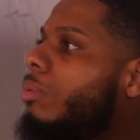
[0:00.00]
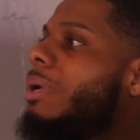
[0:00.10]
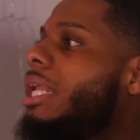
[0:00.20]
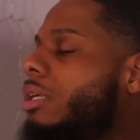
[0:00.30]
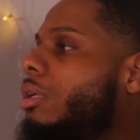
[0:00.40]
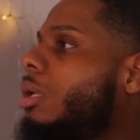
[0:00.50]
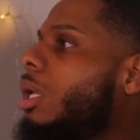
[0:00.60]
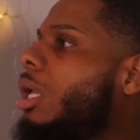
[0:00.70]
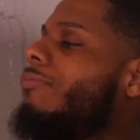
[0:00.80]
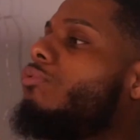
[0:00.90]
If
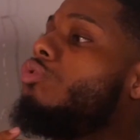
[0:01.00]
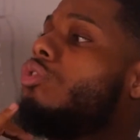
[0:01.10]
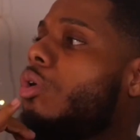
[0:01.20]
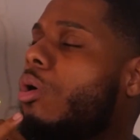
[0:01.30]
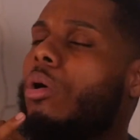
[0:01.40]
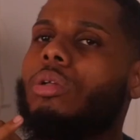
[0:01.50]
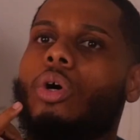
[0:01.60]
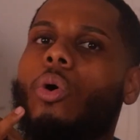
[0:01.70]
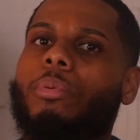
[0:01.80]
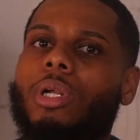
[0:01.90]
you
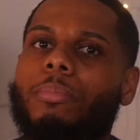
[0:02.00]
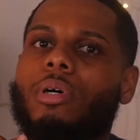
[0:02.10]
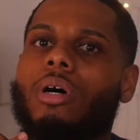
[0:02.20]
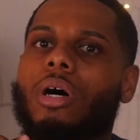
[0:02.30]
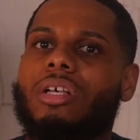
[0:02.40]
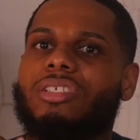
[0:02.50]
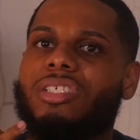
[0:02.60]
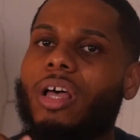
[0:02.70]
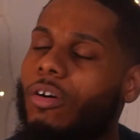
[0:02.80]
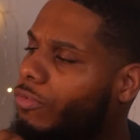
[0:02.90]
call to open up
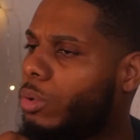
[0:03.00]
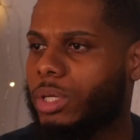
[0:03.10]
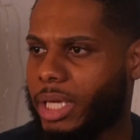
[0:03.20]
a cell